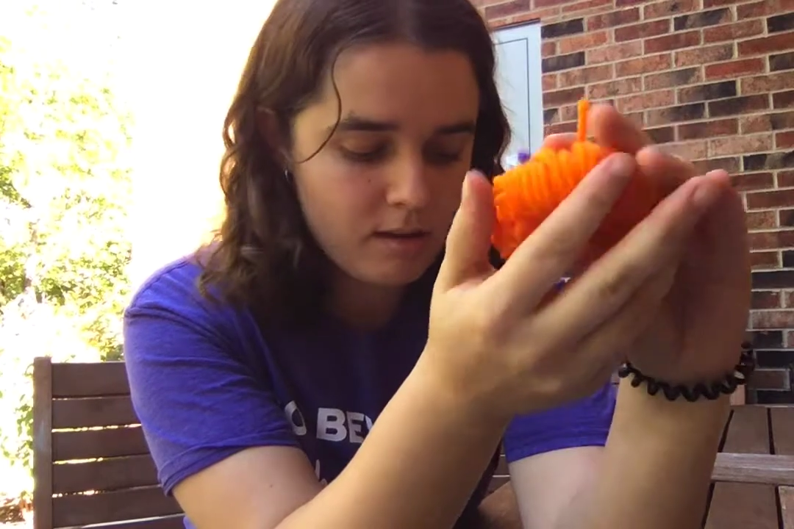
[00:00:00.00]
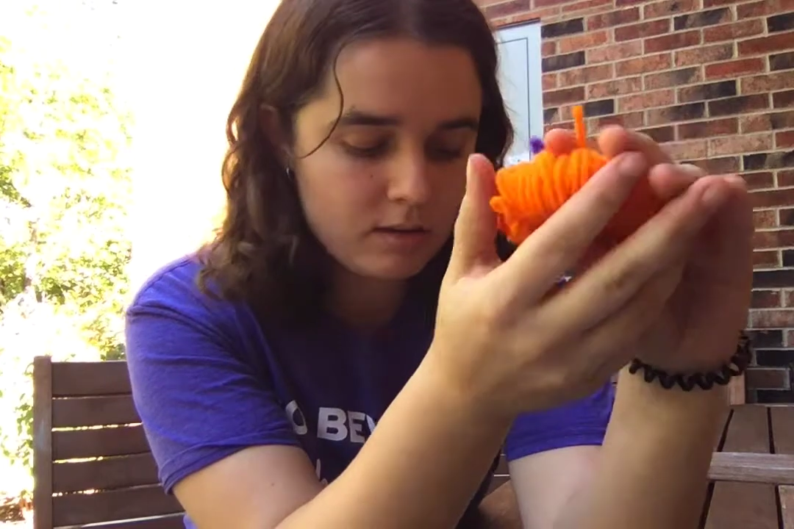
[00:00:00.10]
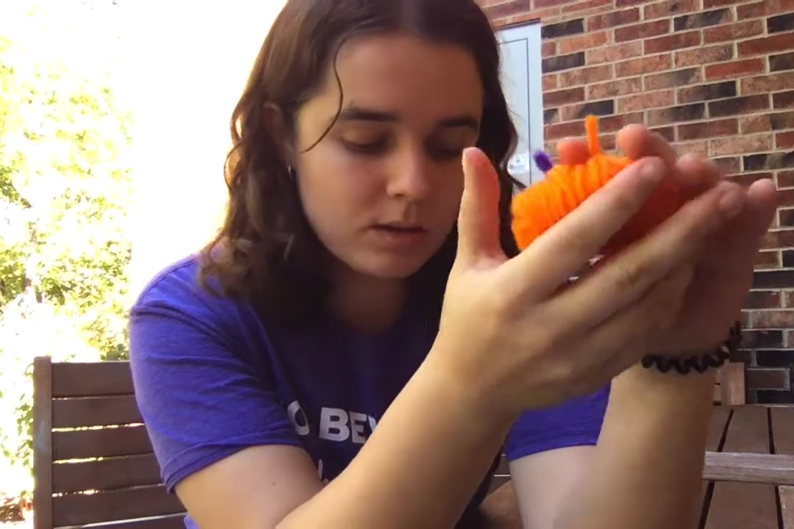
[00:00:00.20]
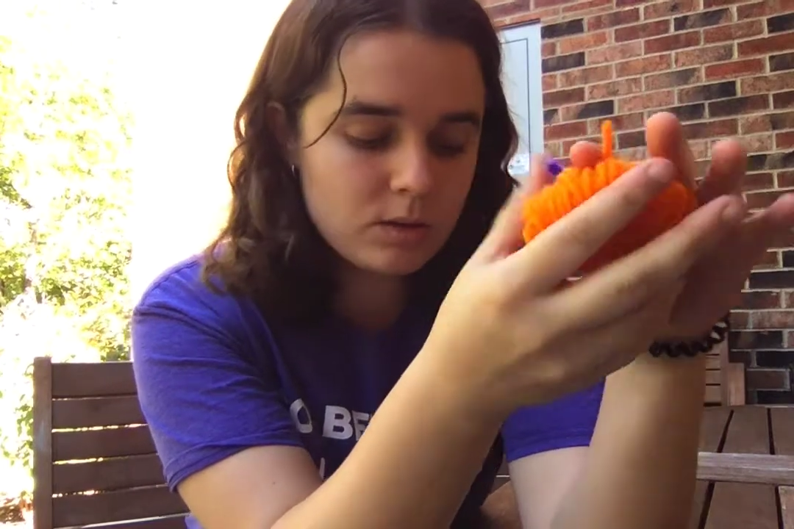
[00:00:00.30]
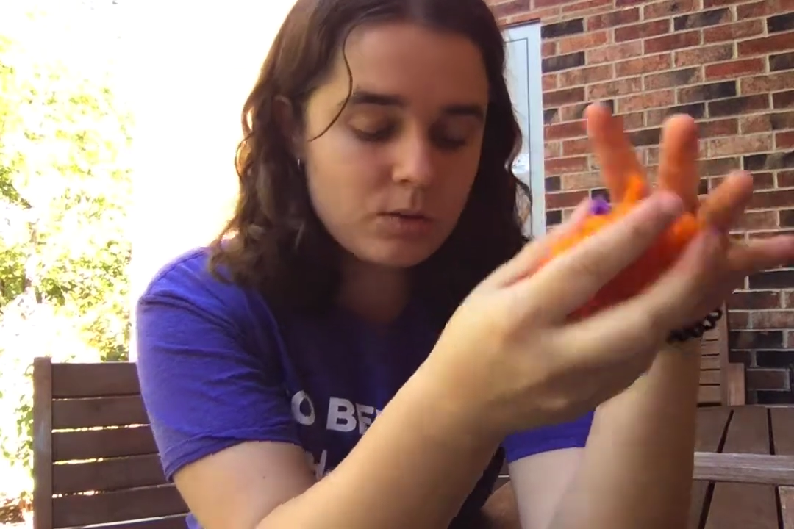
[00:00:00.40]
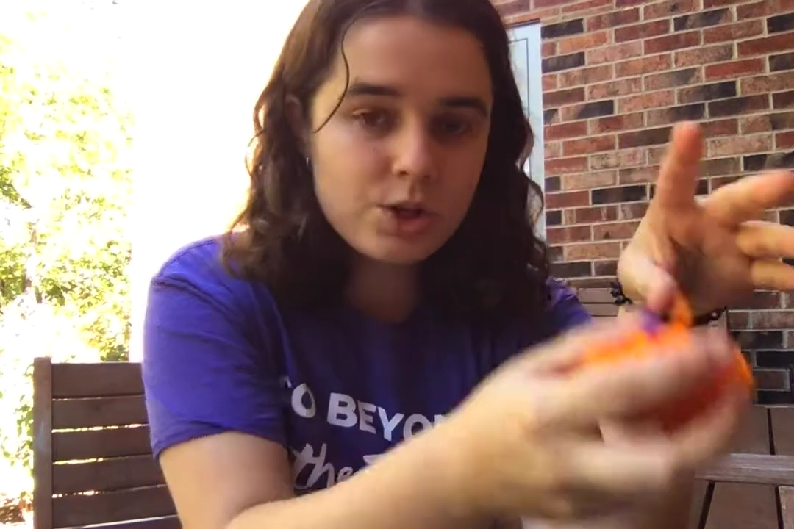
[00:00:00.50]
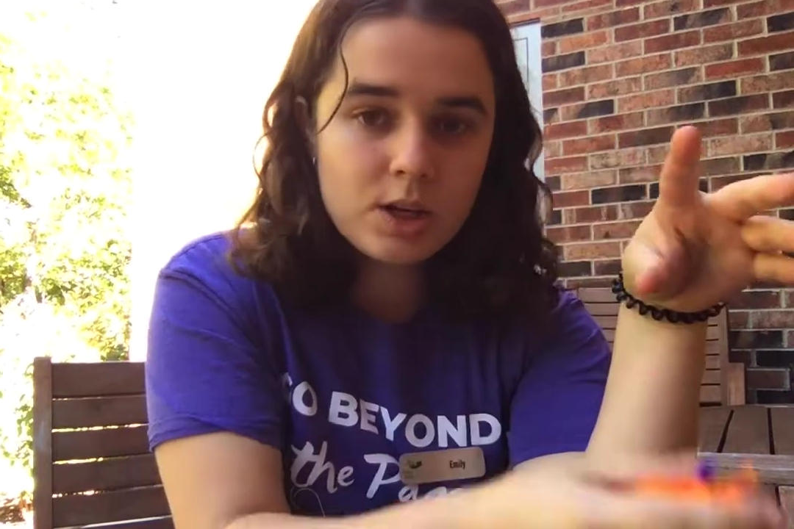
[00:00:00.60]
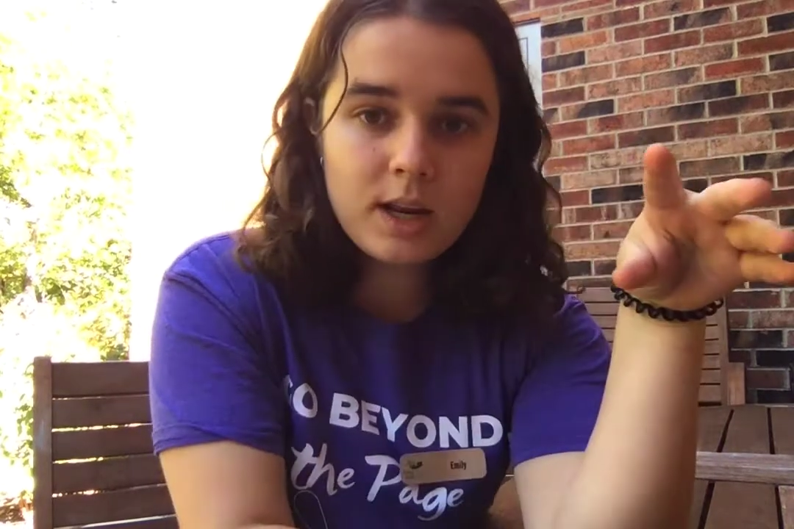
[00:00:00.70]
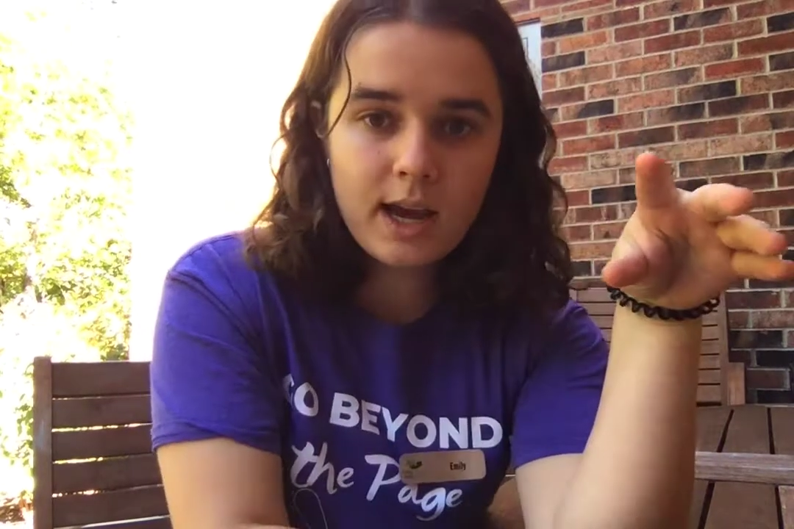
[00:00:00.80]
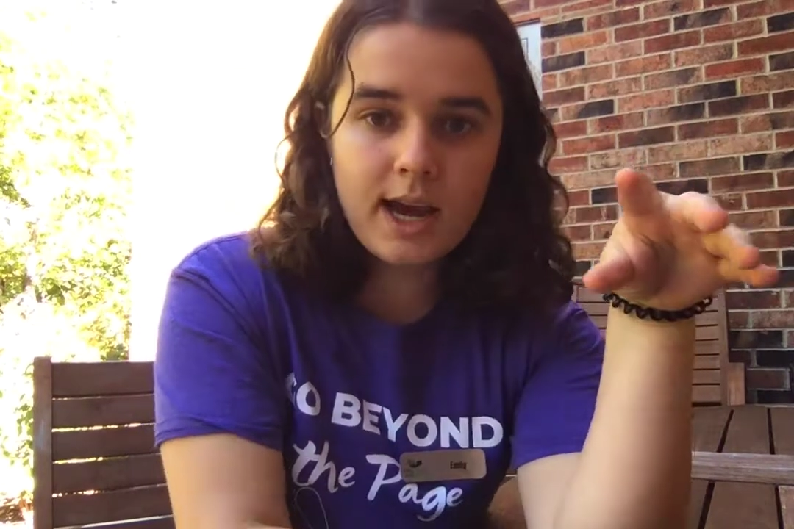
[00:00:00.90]
You
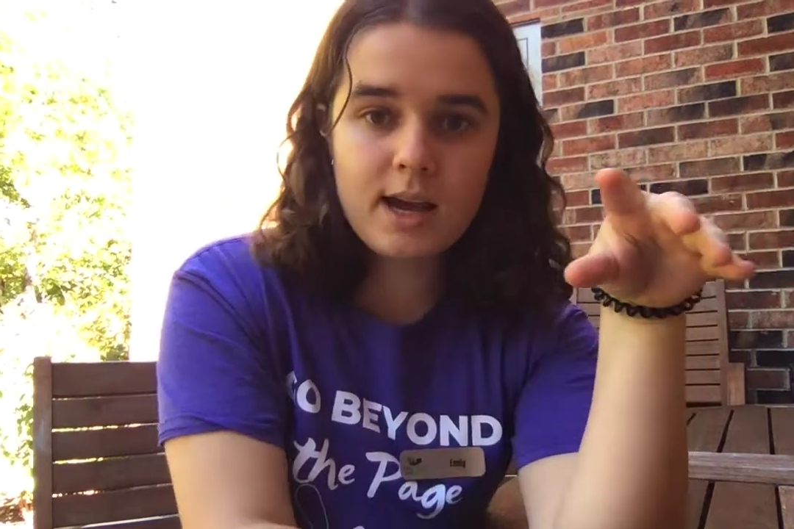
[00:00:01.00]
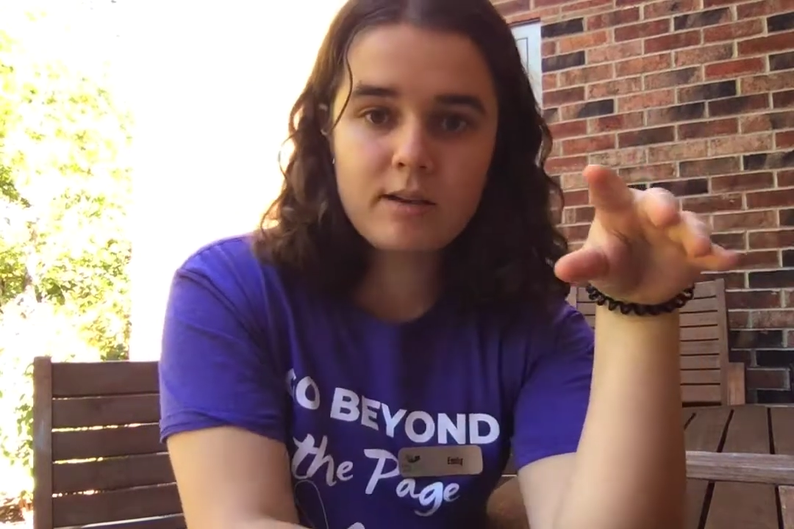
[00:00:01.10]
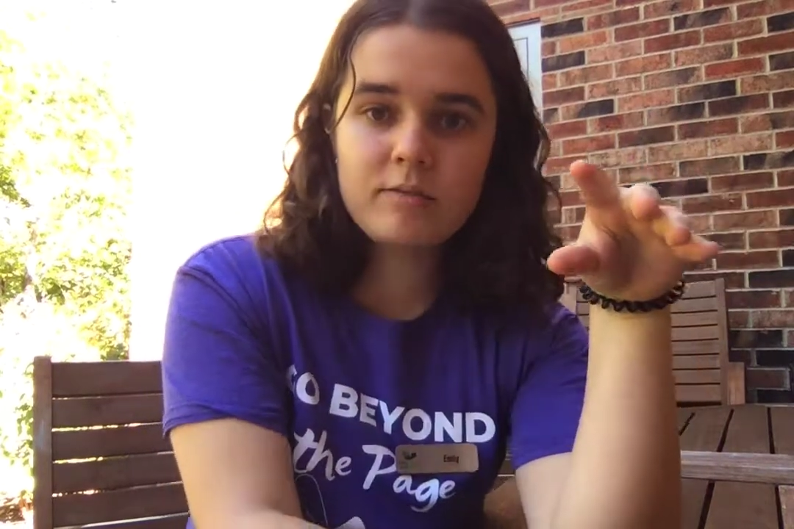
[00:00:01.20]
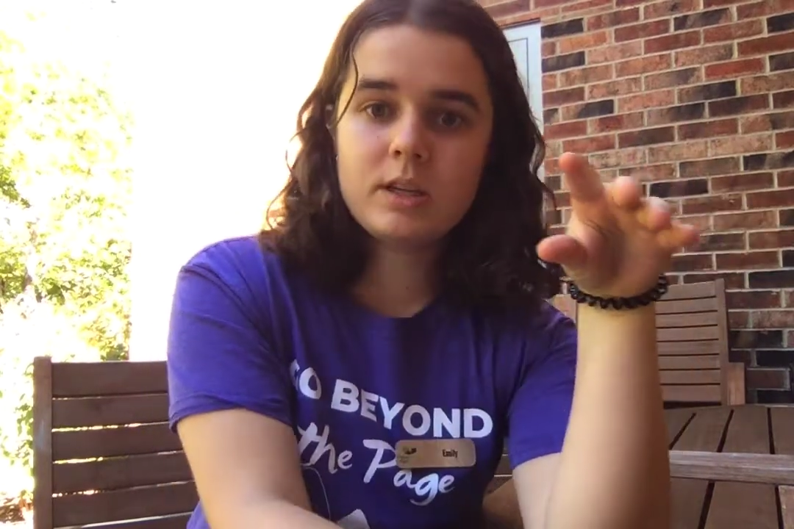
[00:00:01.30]
should have